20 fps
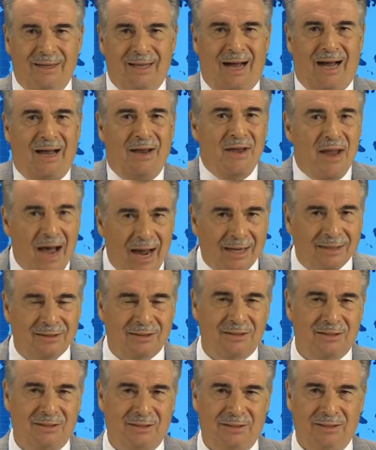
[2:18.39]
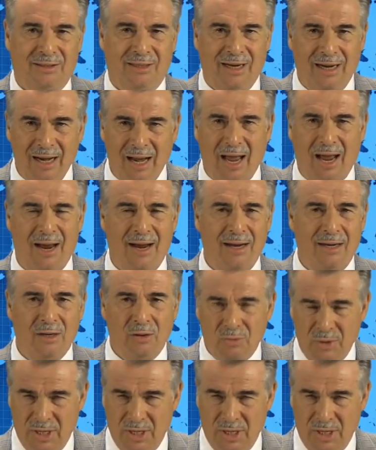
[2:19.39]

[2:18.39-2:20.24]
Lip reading: are not in line